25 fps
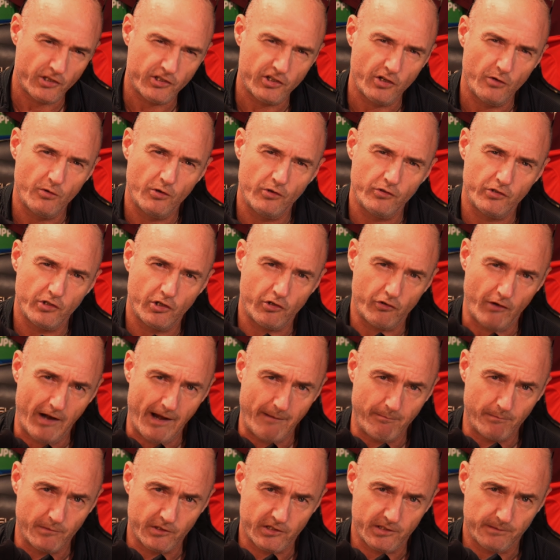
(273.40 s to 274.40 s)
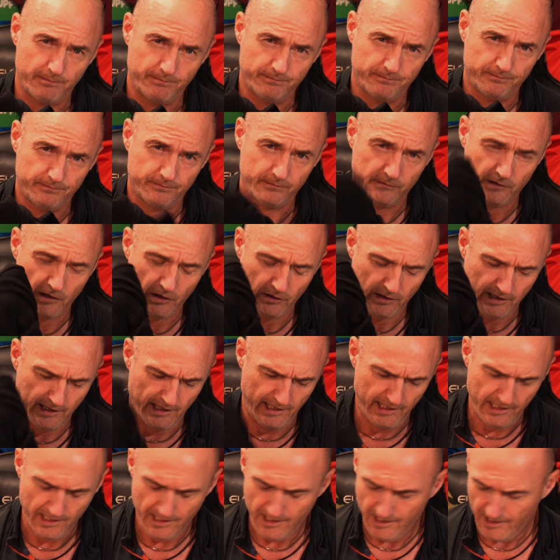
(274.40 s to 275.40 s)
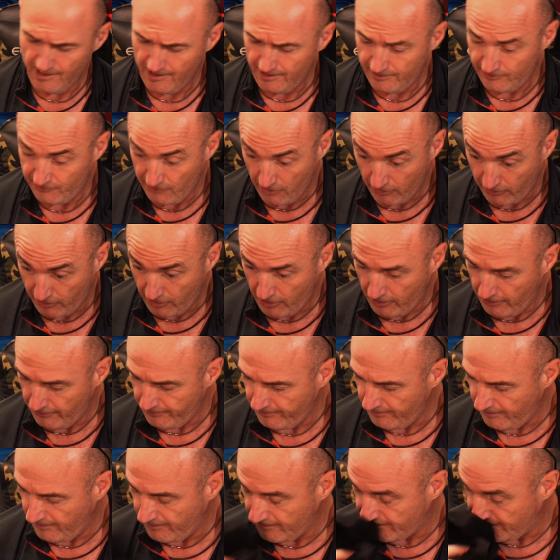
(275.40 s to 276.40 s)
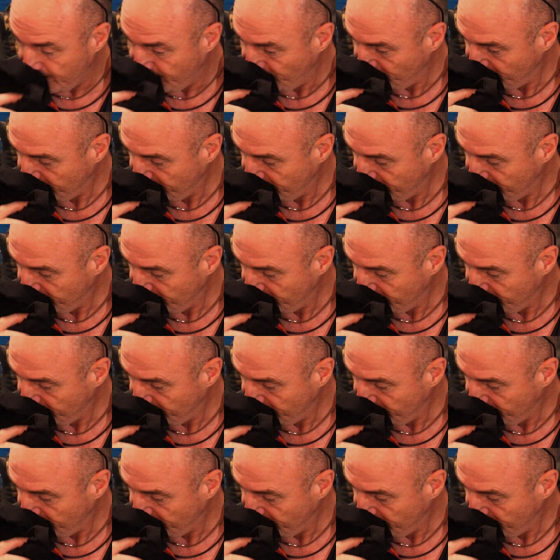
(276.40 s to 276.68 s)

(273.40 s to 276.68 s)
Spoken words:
200 grams. Okay, it's not cotton, it is a